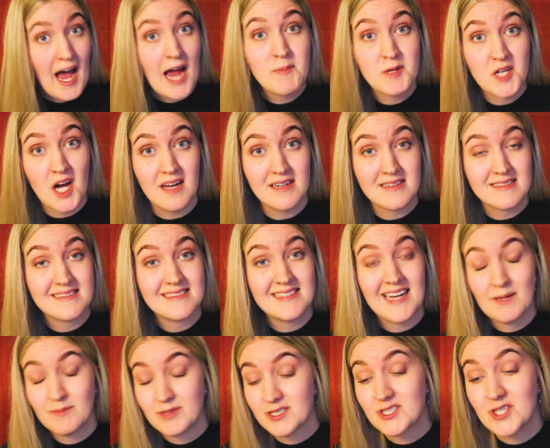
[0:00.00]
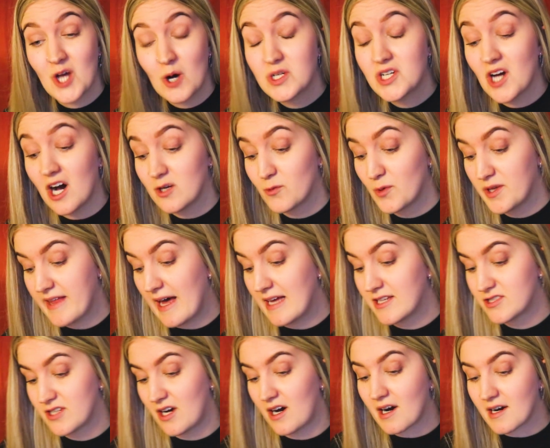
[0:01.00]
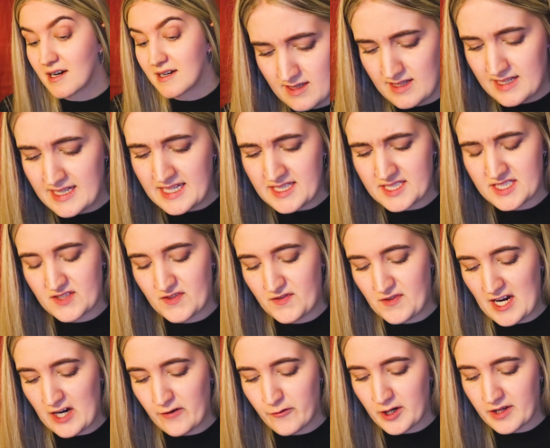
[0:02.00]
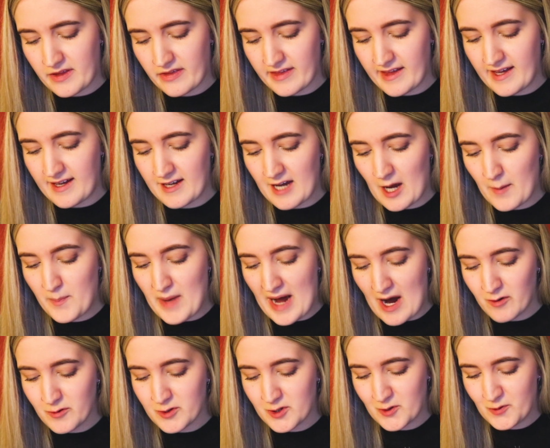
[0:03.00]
I'm done. I'm so done with that song. Least favorite thing about